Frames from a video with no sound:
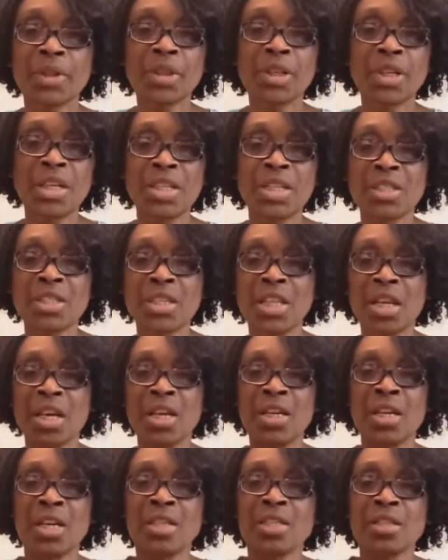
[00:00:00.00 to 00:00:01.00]
He's there,
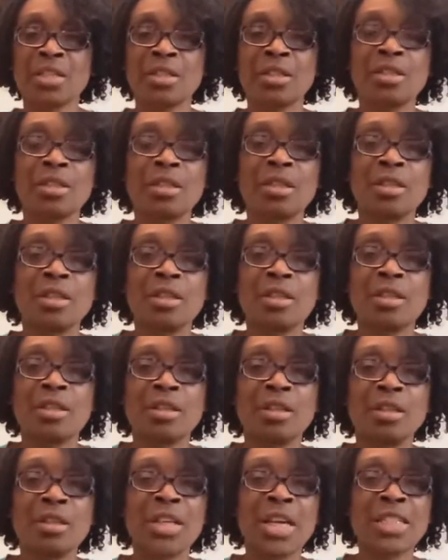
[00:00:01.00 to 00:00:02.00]
yes?
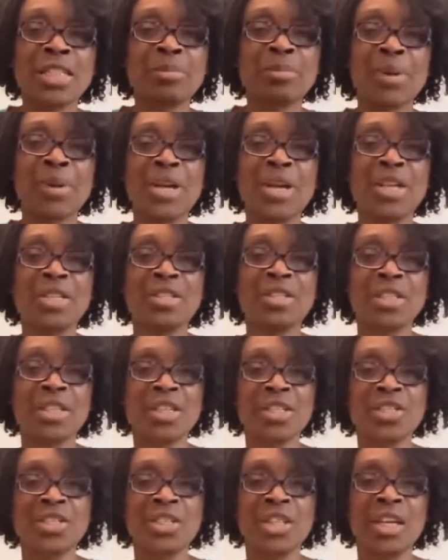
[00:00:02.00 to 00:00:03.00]
Yes, Burns is
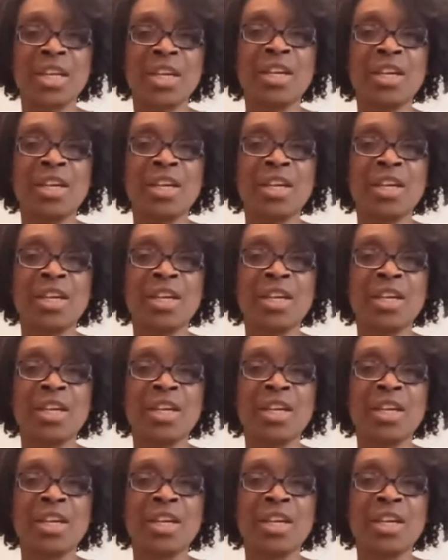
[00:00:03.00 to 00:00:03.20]
there.